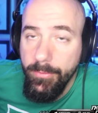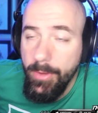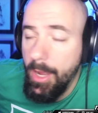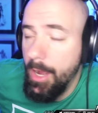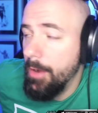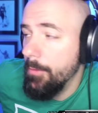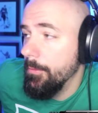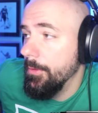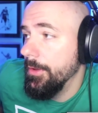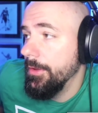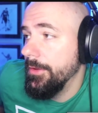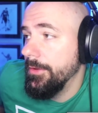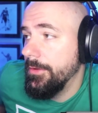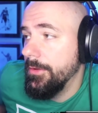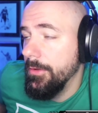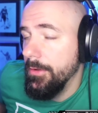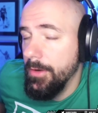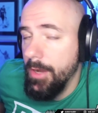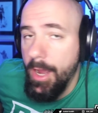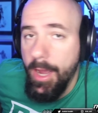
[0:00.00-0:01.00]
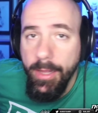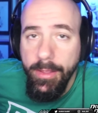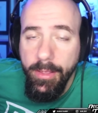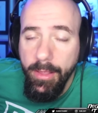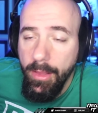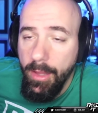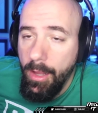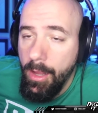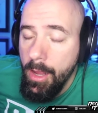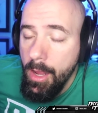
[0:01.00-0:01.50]
I really could.
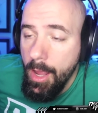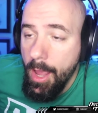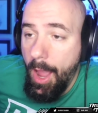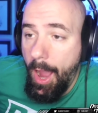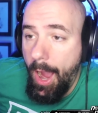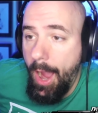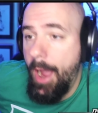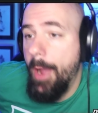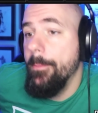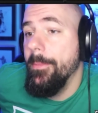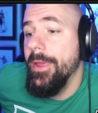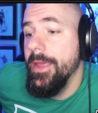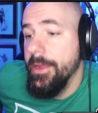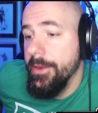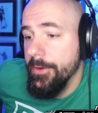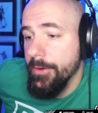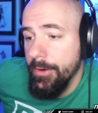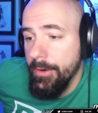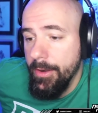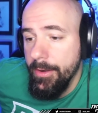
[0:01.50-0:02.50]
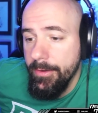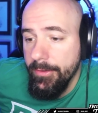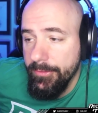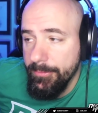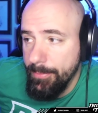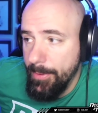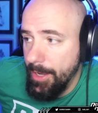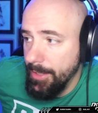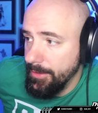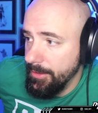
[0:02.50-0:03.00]
I I'm here in the
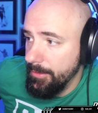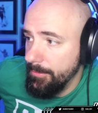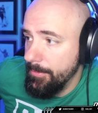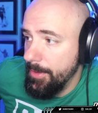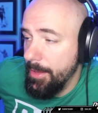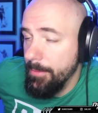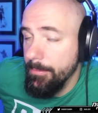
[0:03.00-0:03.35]
spot that I'm at